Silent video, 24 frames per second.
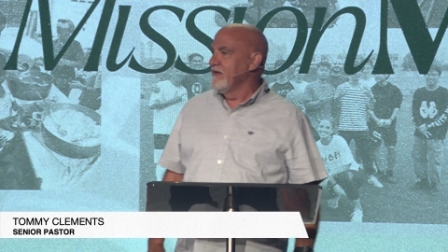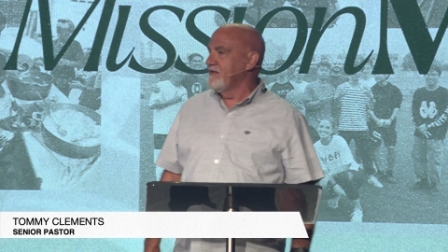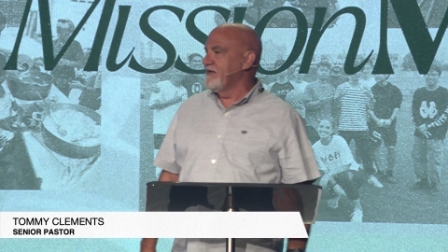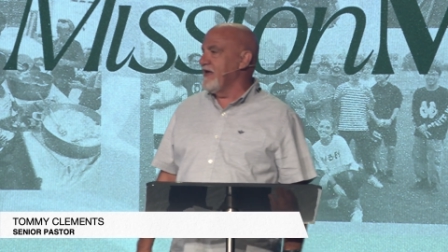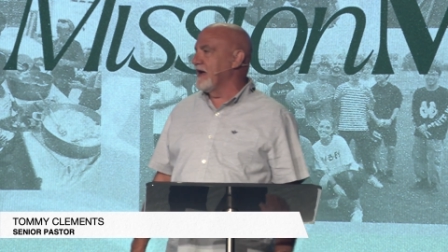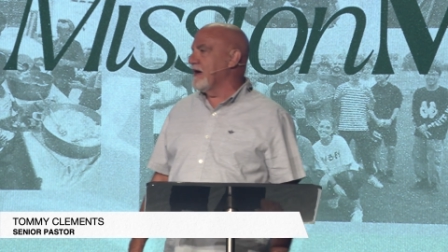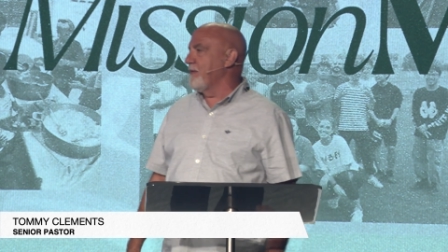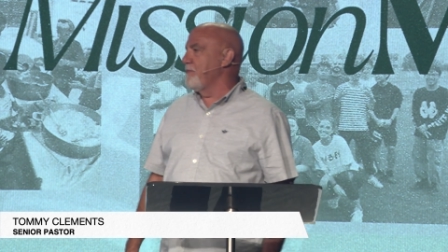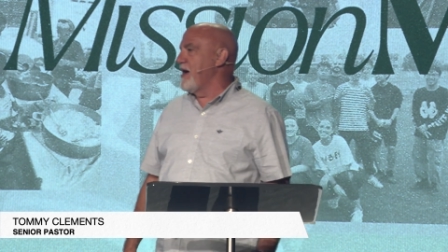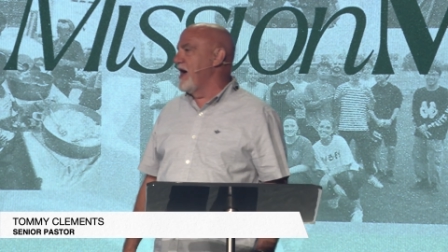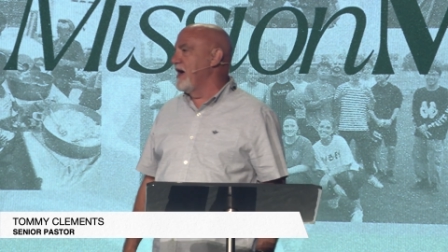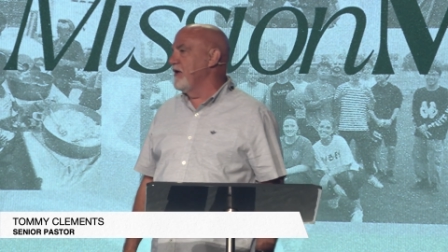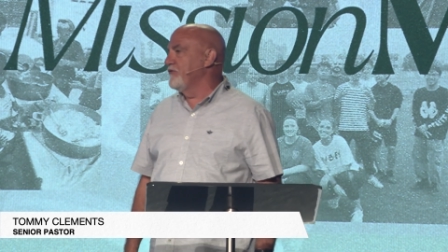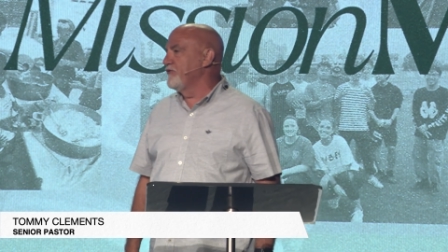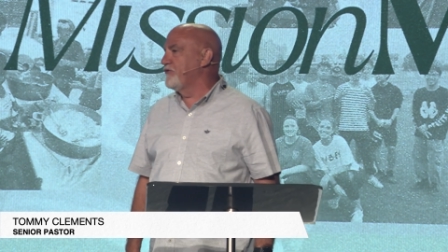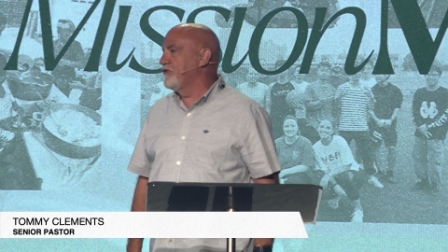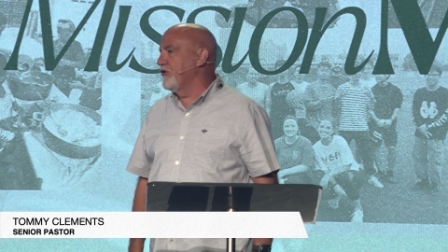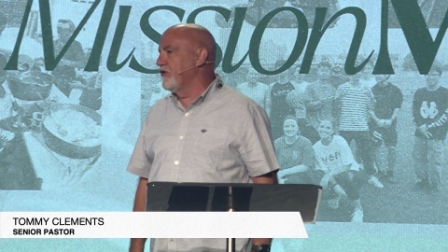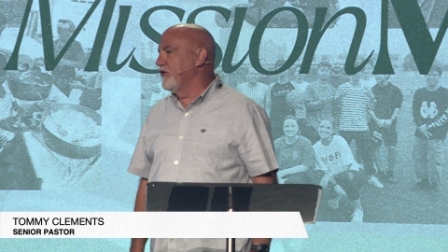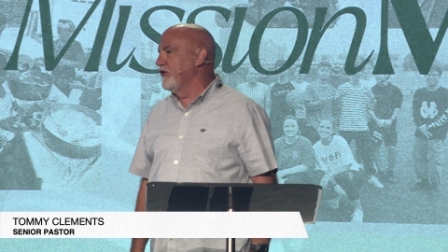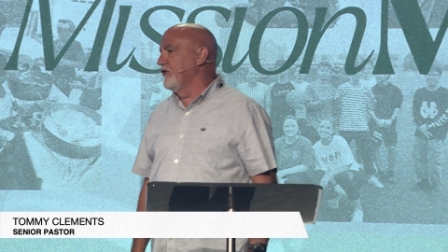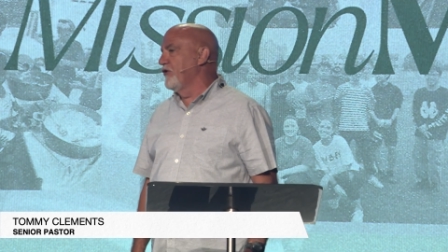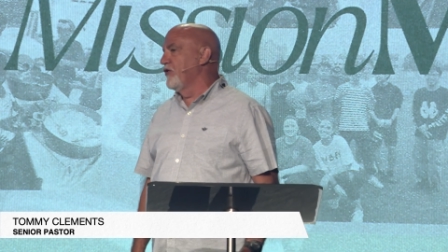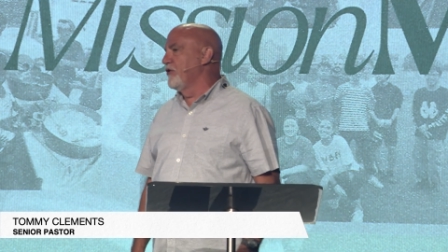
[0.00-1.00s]
take them out and
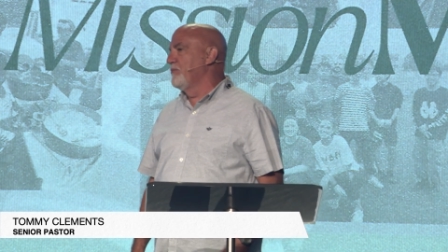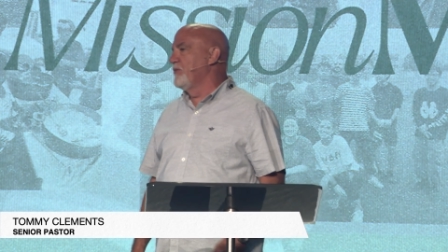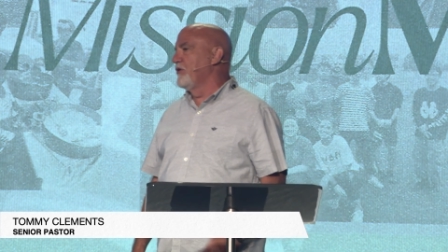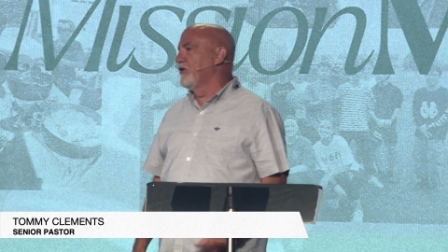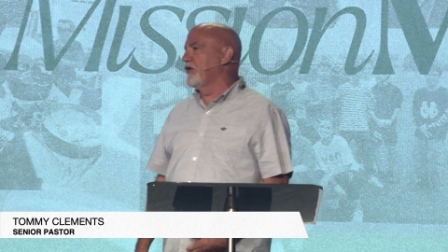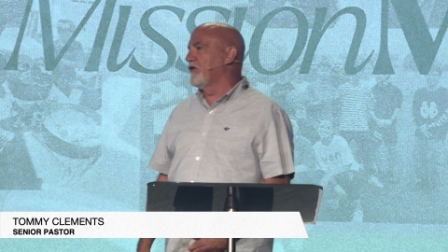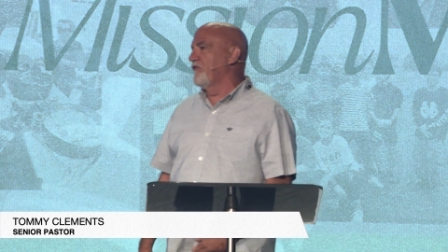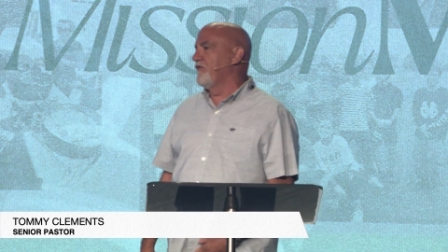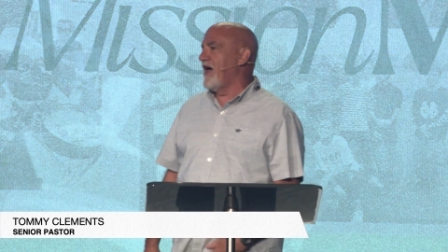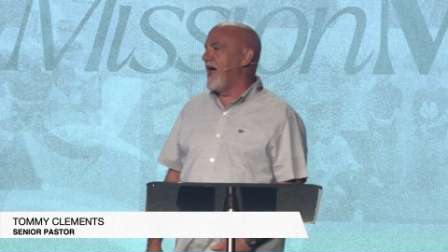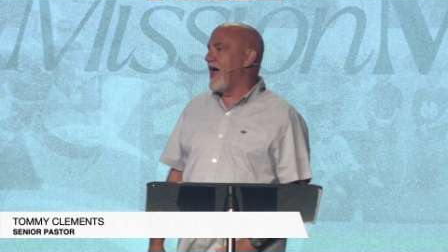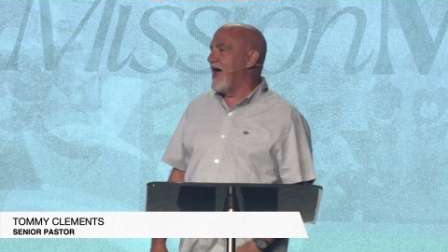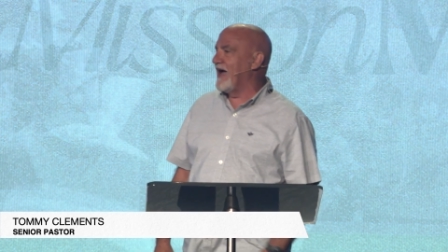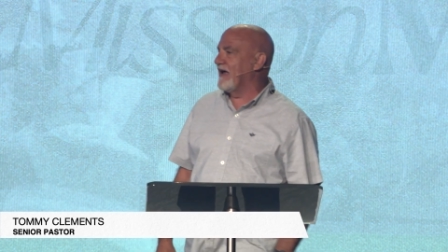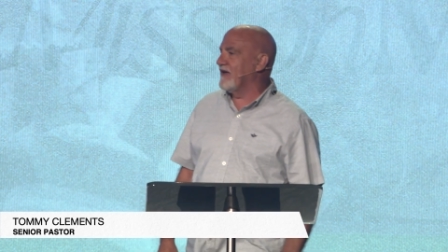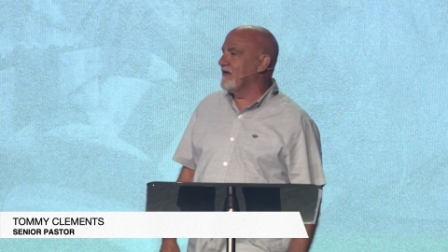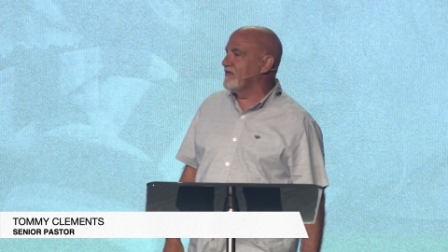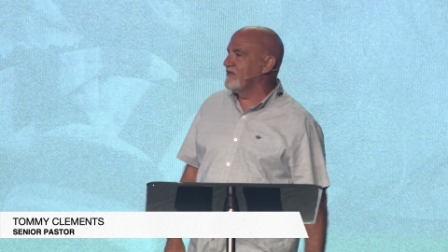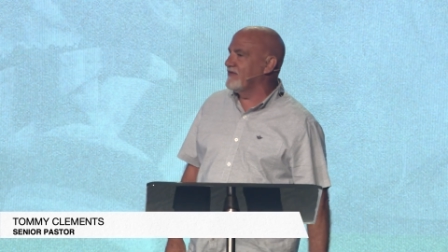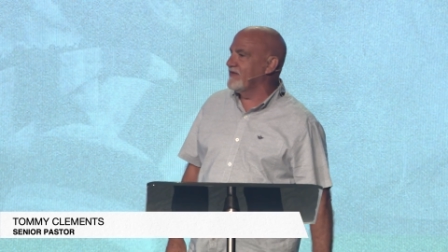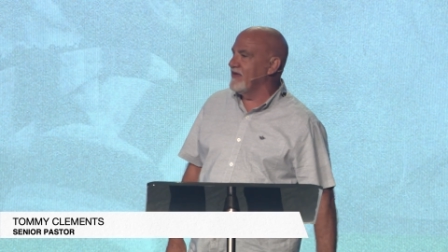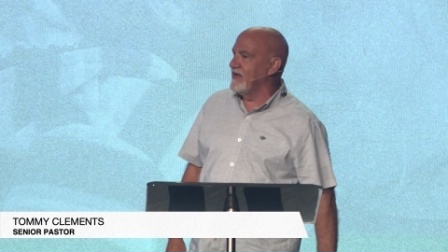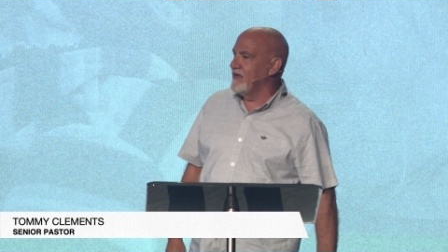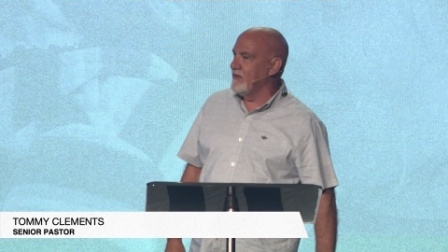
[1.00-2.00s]
turn to the book of
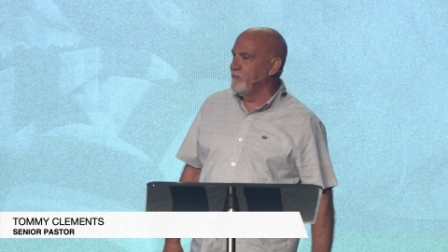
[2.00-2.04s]
Acts.